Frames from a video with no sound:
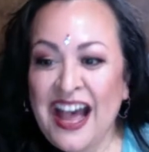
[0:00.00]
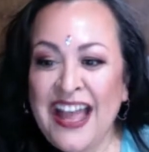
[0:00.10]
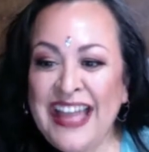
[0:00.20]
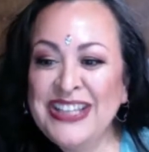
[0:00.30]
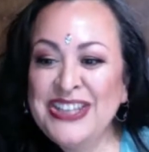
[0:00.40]

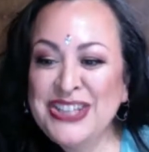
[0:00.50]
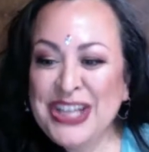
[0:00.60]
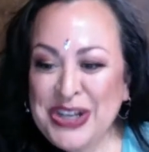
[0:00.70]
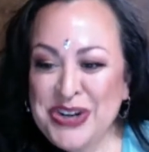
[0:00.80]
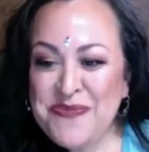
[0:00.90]

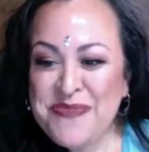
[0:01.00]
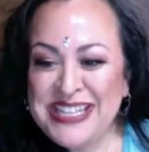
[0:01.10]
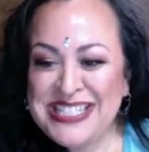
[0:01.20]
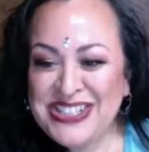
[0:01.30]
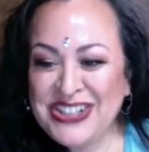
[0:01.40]
Hello,
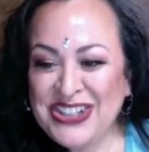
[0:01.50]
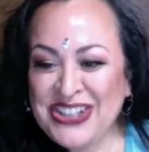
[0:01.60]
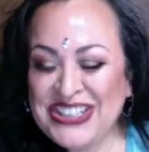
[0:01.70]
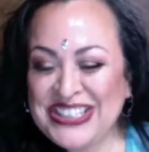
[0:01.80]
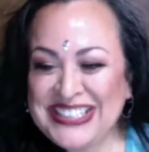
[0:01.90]

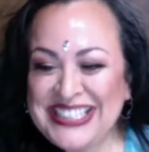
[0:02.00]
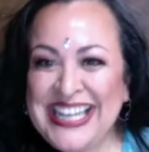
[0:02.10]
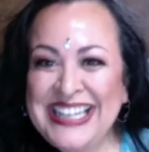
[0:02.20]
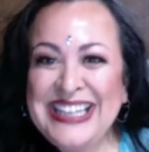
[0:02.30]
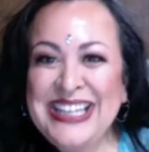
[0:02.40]
Mitchell.
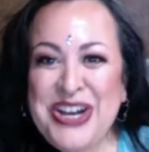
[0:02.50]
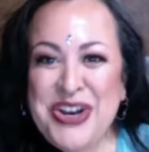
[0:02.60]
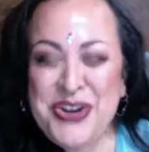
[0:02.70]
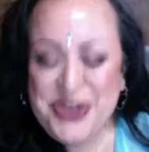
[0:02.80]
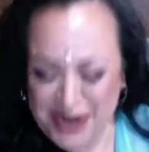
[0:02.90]

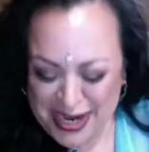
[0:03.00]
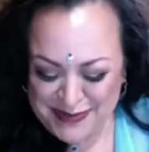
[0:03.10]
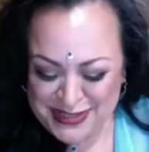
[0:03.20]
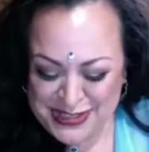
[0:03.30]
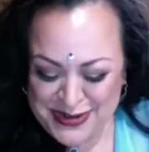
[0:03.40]
Hello.
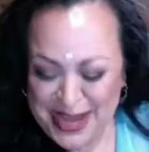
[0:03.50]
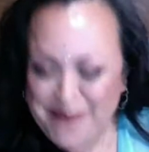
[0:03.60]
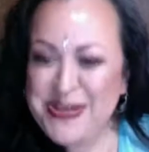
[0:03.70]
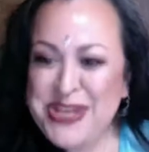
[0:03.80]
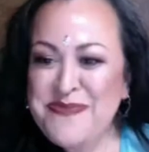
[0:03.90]
I'm so
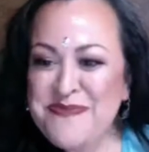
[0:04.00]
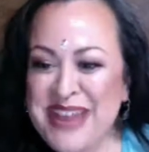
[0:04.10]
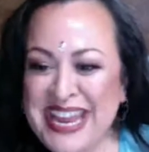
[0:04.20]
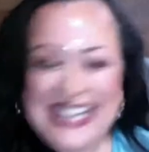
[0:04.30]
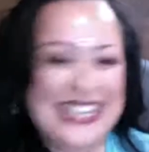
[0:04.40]
happy you
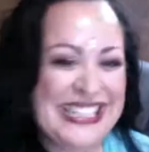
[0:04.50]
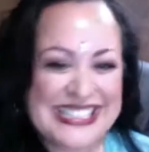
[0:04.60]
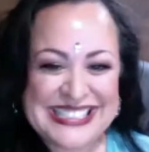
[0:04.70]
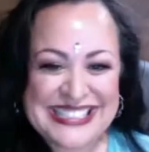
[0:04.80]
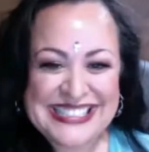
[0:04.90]
made
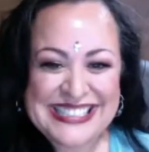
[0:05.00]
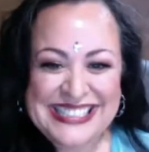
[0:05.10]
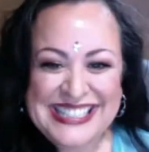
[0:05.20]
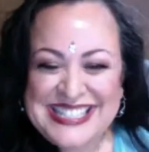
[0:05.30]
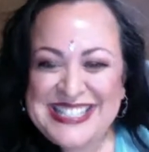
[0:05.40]
it.
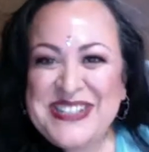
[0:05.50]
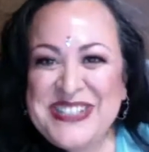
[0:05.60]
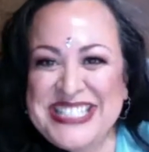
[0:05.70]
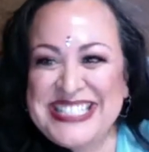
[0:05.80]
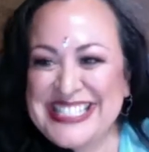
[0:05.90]
It's so
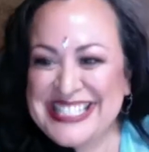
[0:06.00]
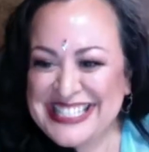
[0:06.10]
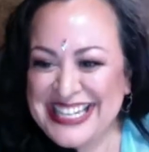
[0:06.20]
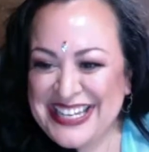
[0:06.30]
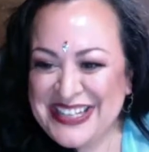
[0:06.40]
good to
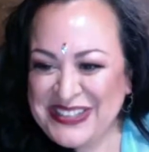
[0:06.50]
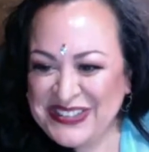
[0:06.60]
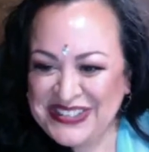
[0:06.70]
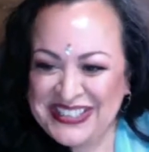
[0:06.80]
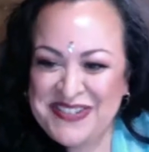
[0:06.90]
see
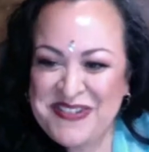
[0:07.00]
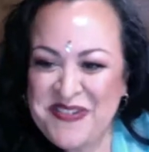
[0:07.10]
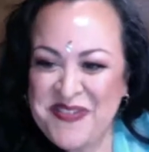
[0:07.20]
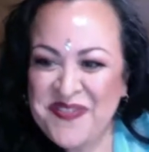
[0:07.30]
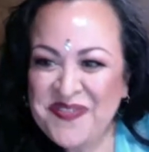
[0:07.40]
you.
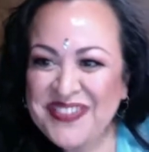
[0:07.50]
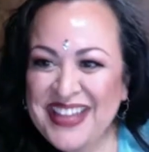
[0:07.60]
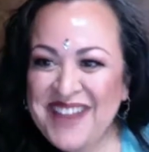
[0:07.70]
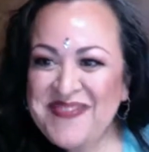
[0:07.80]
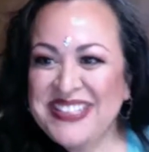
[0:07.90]

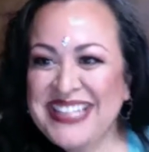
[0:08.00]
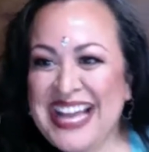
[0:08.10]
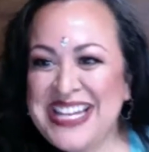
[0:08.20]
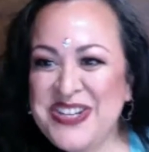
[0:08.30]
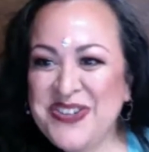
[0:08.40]
I'm
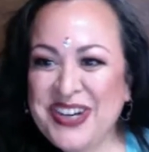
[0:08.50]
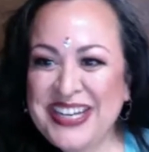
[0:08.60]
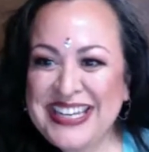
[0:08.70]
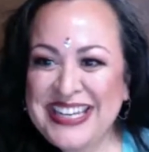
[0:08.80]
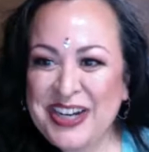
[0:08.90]
glad you are
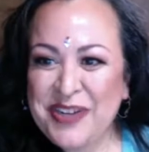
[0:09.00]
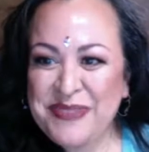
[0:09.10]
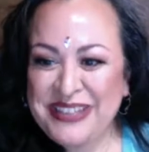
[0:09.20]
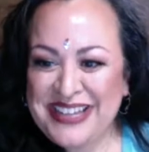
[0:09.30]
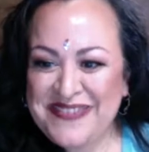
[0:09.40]
here,
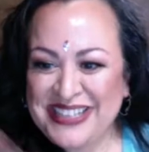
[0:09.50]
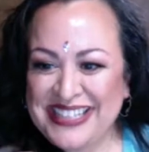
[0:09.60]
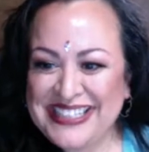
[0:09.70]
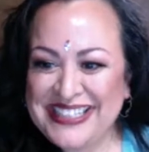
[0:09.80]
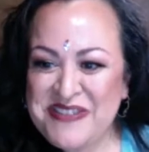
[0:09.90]
beloved.